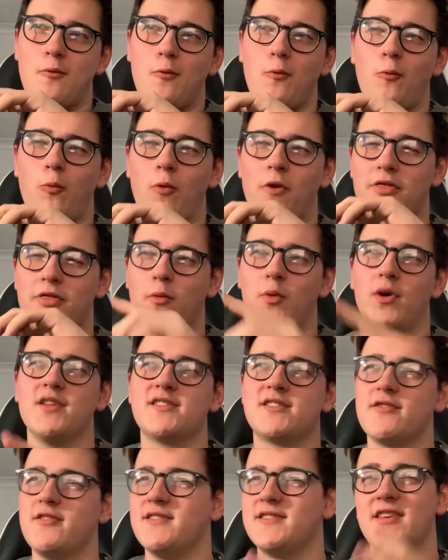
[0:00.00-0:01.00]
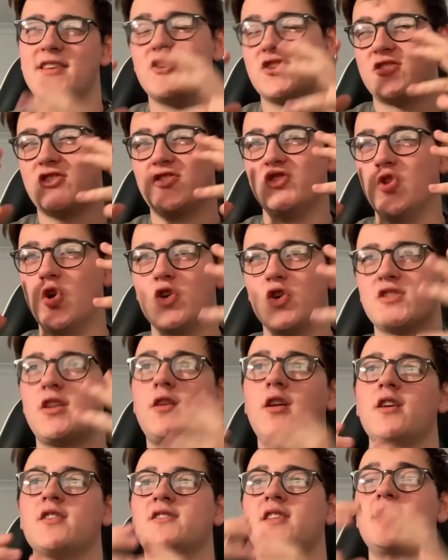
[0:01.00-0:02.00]
with the 1 Series, they just look so
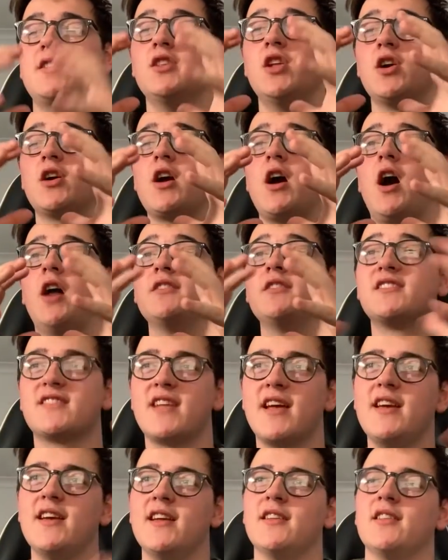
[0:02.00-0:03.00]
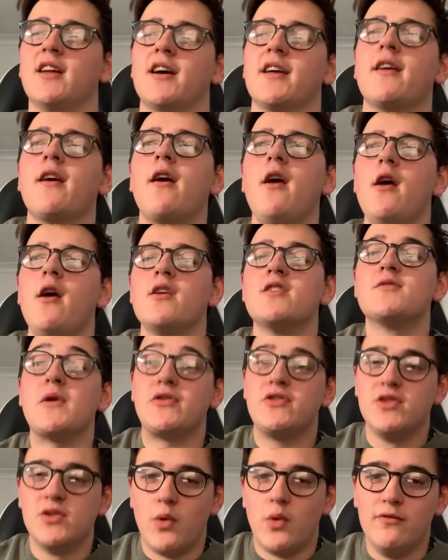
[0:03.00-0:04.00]
nice. They look understated, like
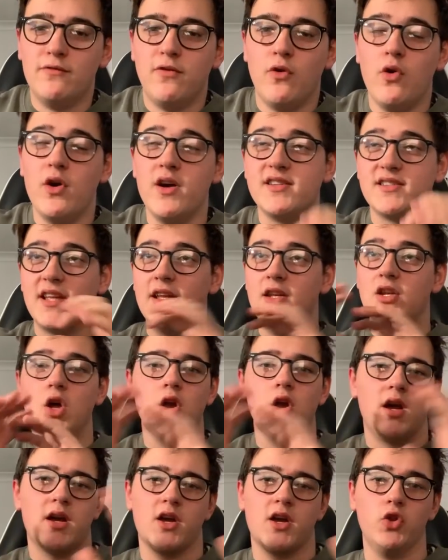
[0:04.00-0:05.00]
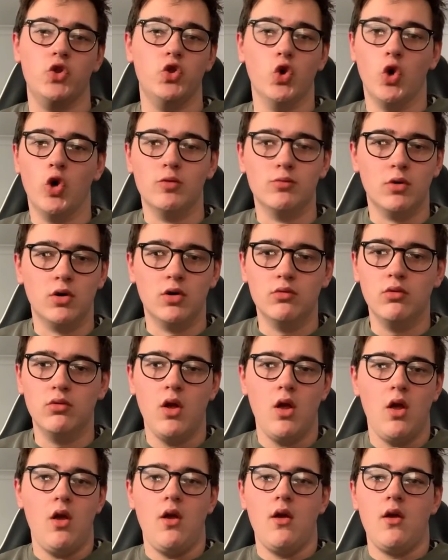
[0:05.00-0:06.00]
especially the 140s. They look like a normal
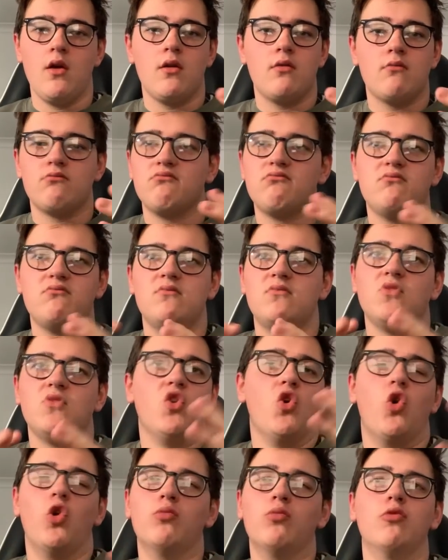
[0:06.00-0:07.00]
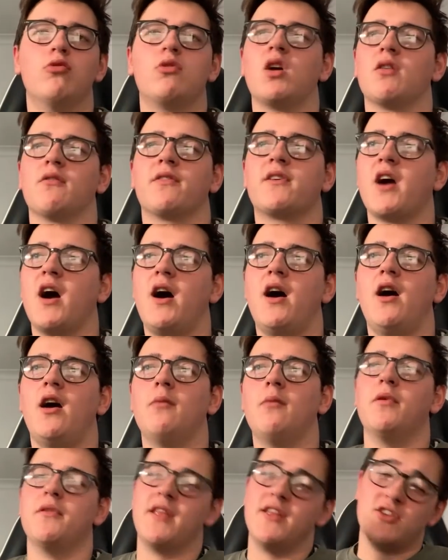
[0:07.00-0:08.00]
kind of
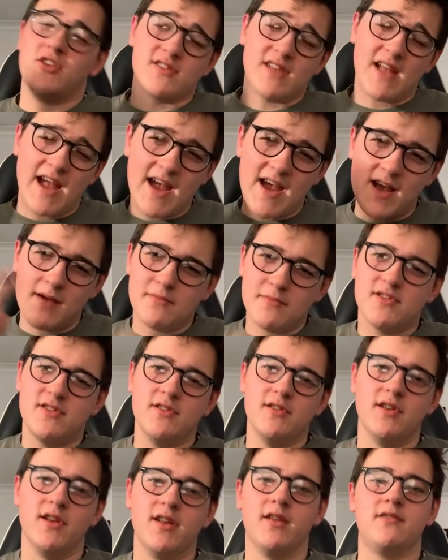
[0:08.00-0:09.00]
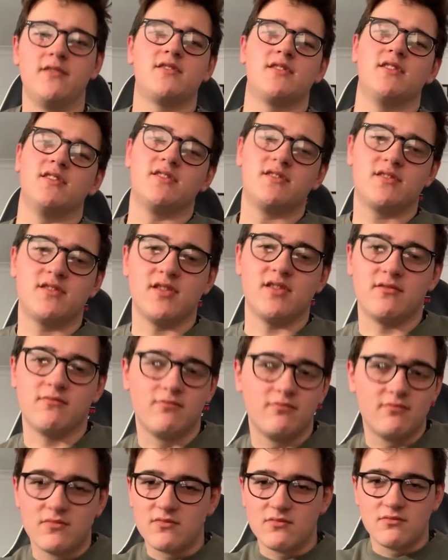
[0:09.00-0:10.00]
car, but they just absolutely just
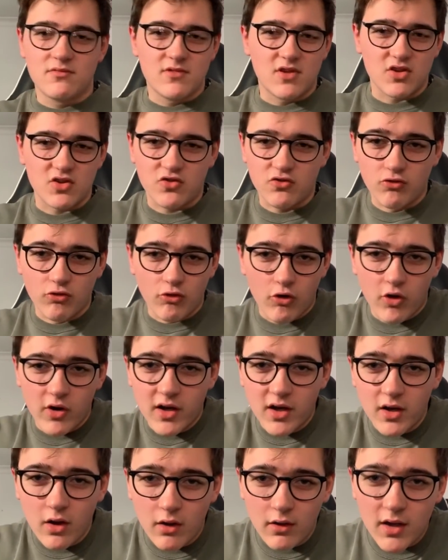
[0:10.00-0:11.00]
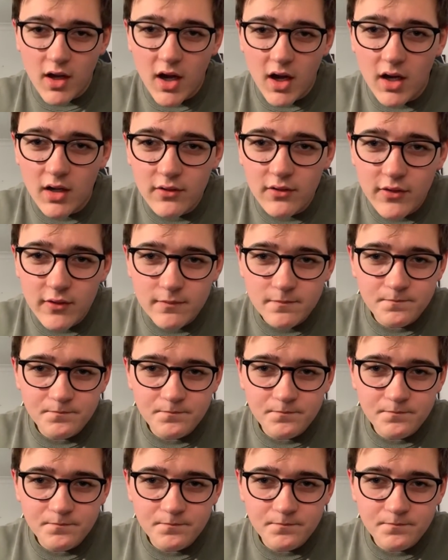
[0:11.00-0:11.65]
destroy a lot of cars.